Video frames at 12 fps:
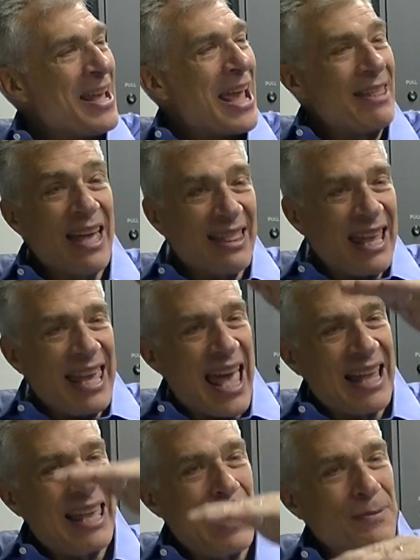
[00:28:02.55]
and then the
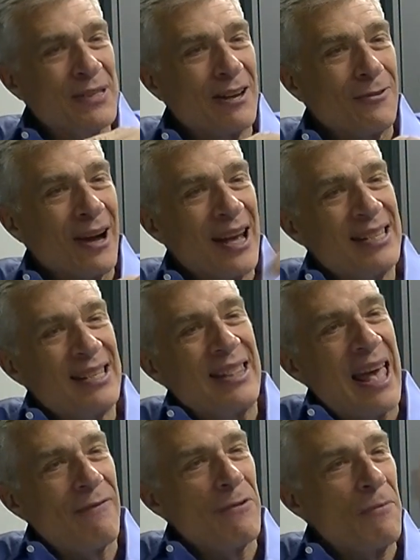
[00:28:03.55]
yen keeps on rising,
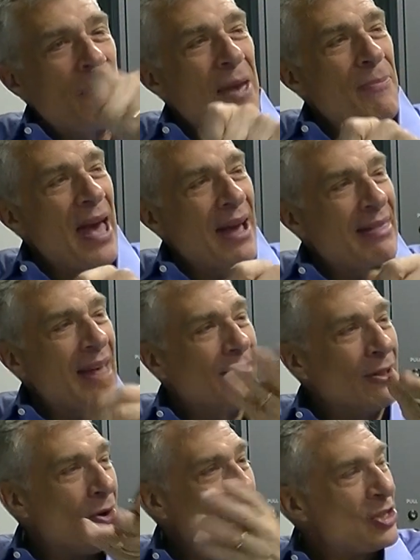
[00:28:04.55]
they have to pay back that
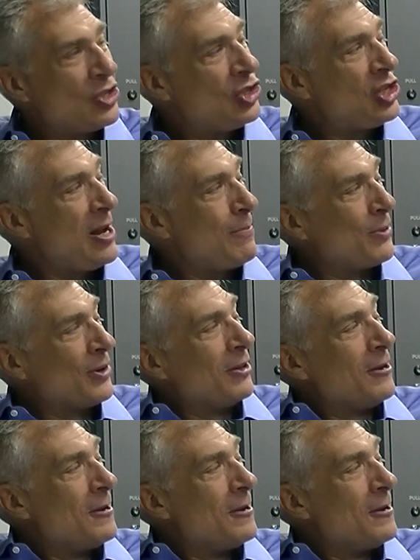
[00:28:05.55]
loan, it's cheaper.